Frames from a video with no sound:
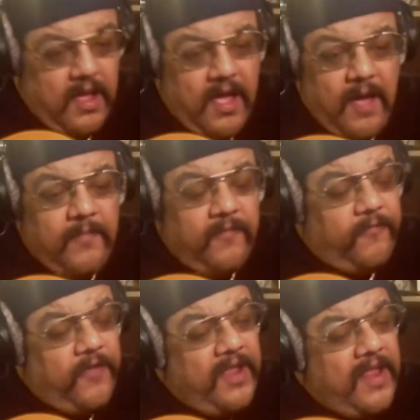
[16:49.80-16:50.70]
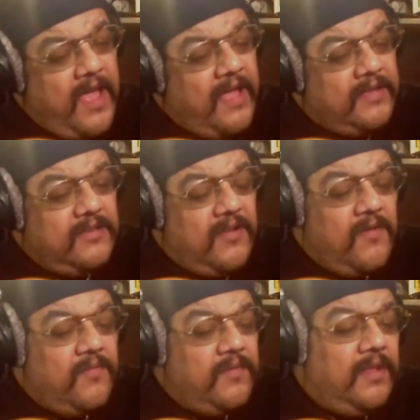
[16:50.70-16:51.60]
I'm afraid I
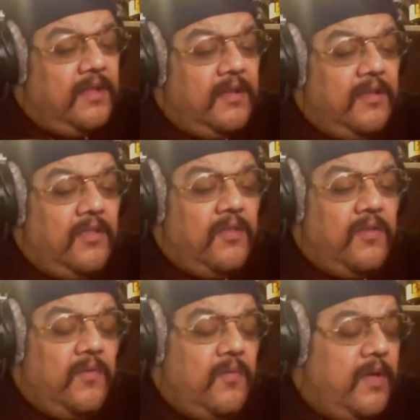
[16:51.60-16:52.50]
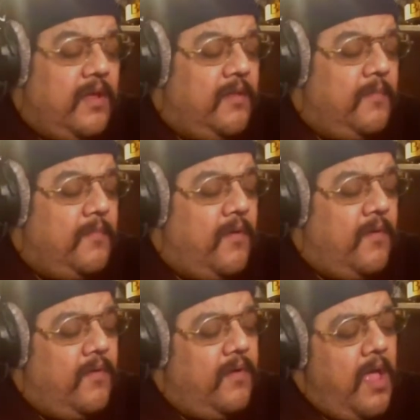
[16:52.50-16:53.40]
don't hear you
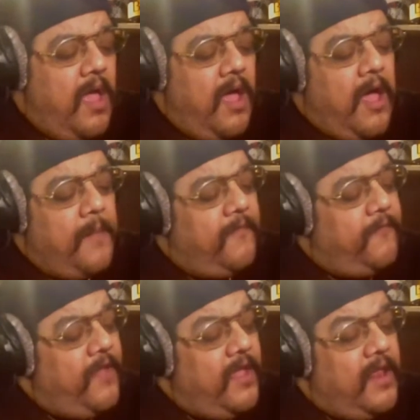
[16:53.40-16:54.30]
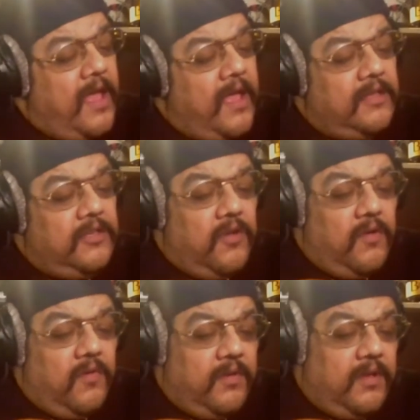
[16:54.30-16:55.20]
anymore. I'm afraid I
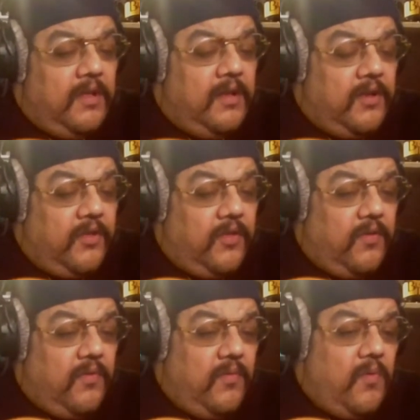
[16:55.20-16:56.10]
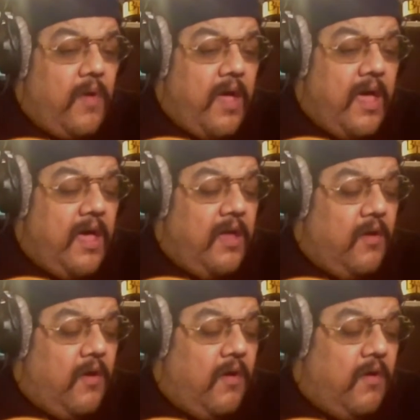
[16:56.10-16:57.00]
don't hear you at
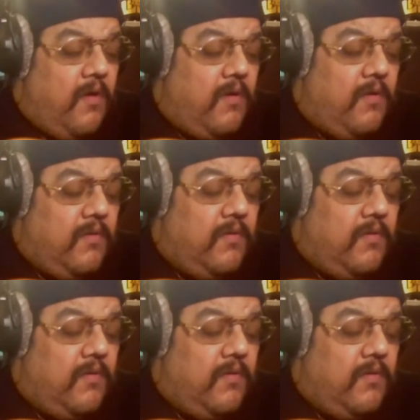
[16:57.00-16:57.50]
all.